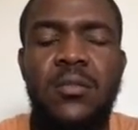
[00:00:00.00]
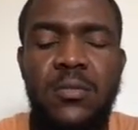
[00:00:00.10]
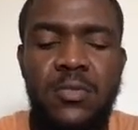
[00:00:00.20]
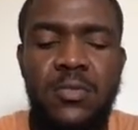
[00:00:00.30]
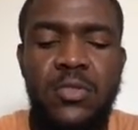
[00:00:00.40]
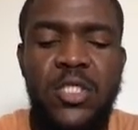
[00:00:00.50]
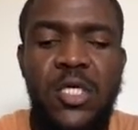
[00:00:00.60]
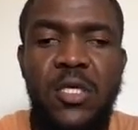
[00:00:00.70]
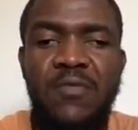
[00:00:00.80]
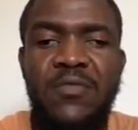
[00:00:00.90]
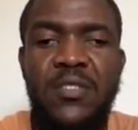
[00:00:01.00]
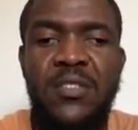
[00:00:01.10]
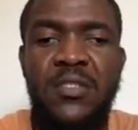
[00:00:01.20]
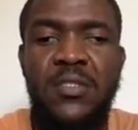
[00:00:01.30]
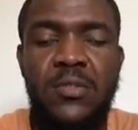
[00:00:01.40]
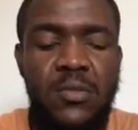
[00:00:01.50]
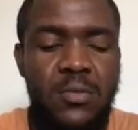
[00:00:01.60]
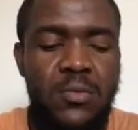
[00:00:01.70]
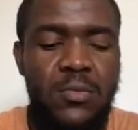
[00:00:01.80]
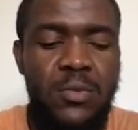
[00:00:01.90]
to check if it is installed.
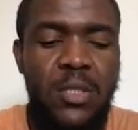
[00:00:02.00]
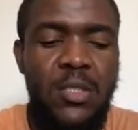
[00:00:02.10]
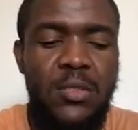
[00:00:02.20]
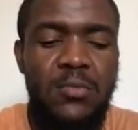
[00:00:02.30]
Ansible